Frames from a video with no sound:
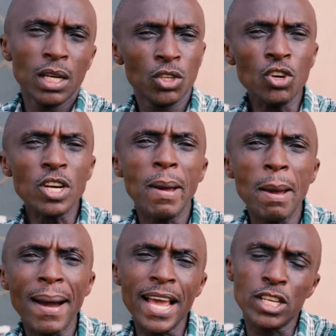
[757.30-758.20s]
Do you
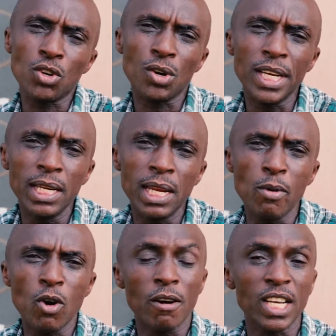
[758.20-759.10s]
remember a story in the
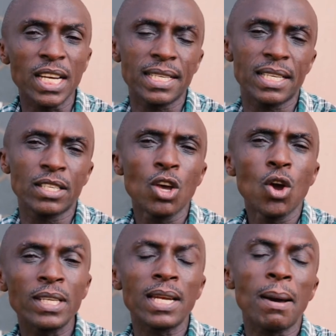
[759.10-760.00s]
book of Genesis?
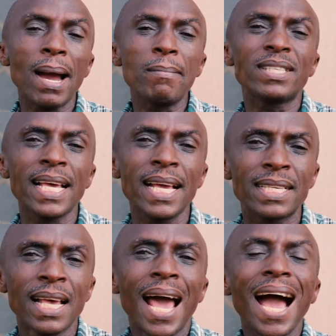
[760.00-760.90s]
The Bible
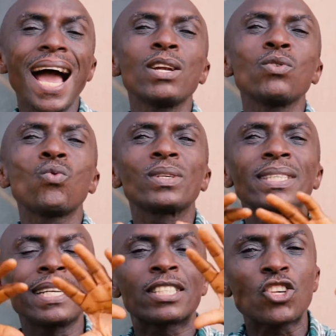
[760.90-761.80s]
says, and
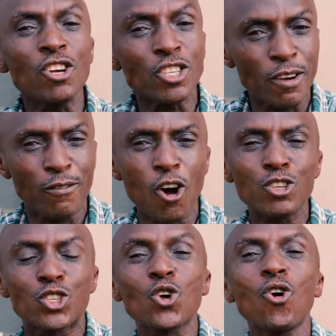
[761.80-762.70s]
the sons of
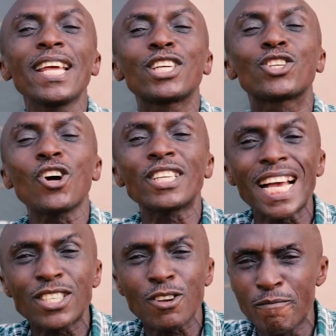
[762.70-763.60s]
God saw the
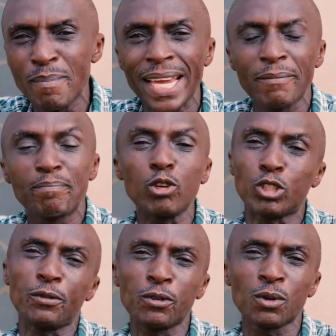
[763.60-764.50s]
daughters of men
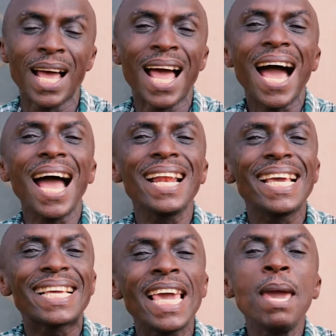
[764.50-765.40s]
beautiful, and
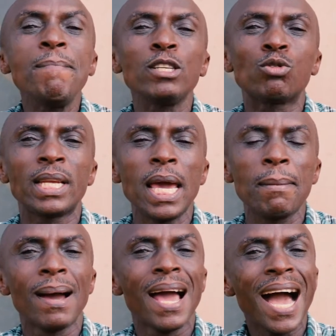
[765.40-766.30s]
they came into
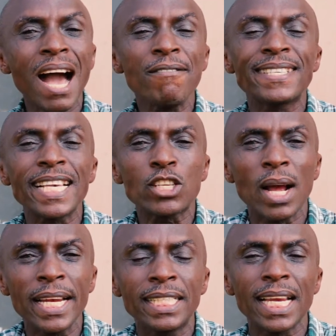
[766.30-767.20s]
them, have
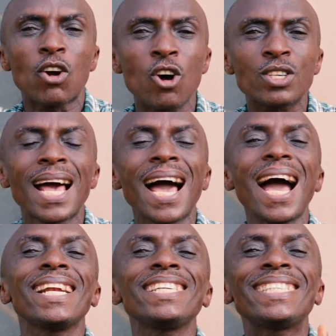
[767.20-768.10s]
sexual intercourse,
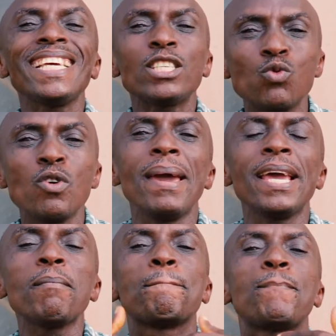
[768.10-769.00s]
and these
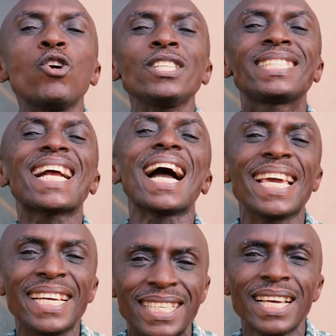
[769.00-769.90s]
women born
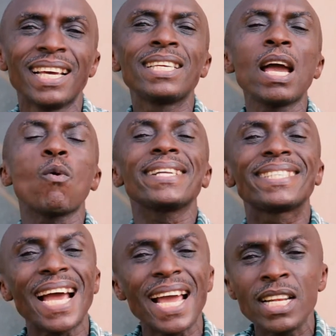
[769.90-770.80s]
giants. There were
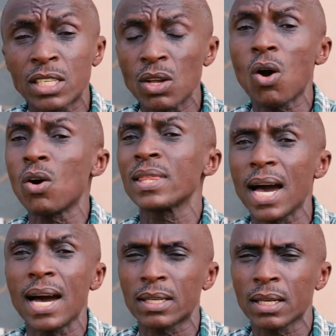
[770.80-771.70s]
giants on
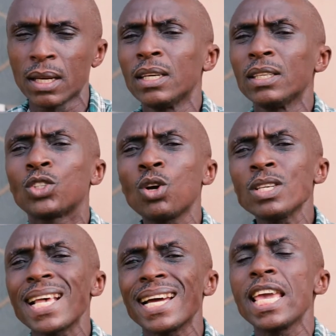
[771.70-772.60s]
the earth.
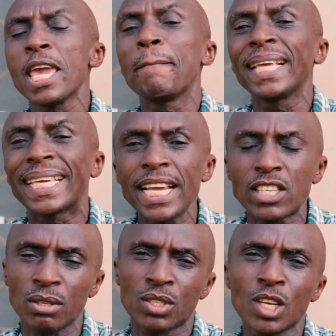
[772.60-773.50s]
Those are the
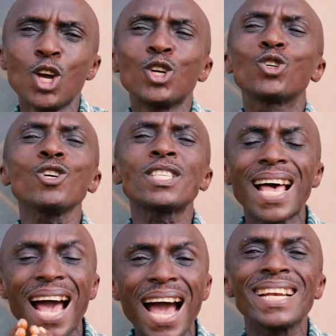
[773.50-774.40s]
implications. Those
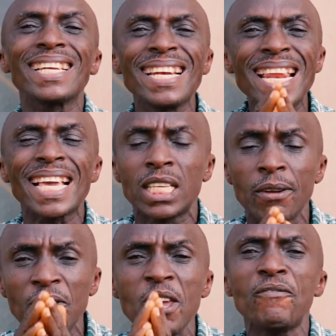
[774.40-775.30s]
are the
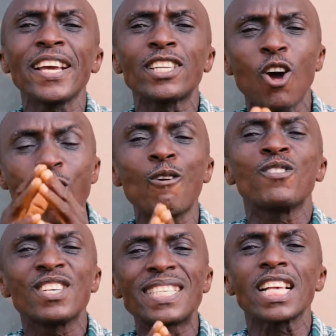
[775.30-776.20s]
negative effects of
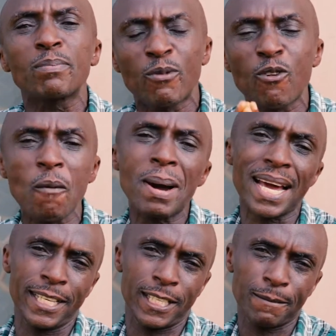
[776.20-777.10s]
sex before
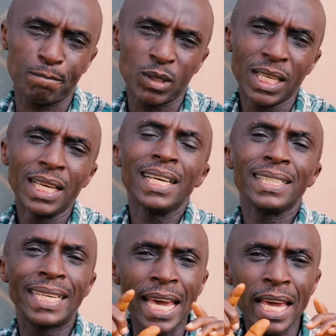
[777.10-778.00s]
marriage.
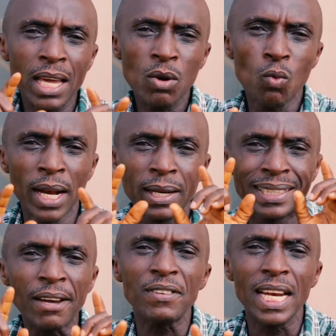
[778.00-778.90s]
They will
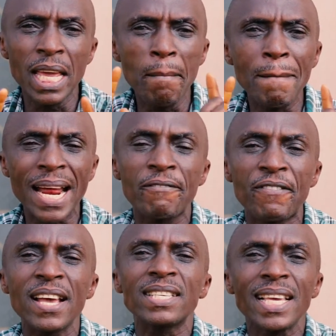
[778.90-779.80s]
definitely
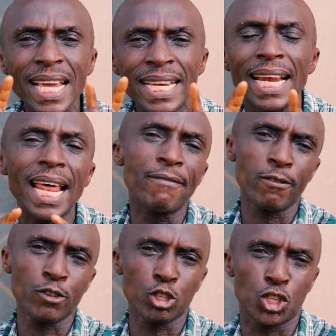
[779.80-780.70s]
manifest in the life
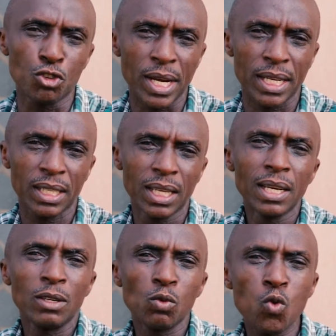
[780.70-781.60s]
of your children,
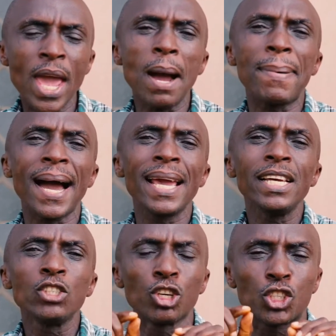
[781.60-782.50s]
whereby
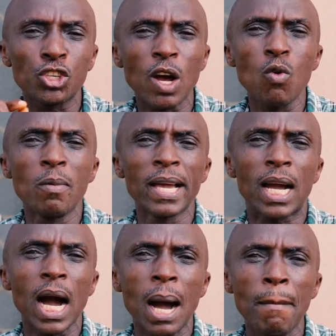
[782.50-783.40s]
your children will
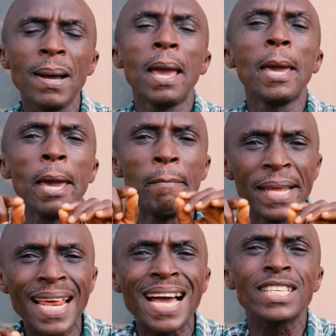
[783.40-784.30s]
become a
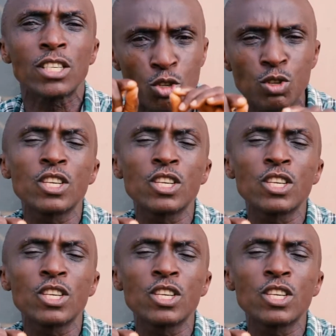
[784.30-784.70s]
menace to the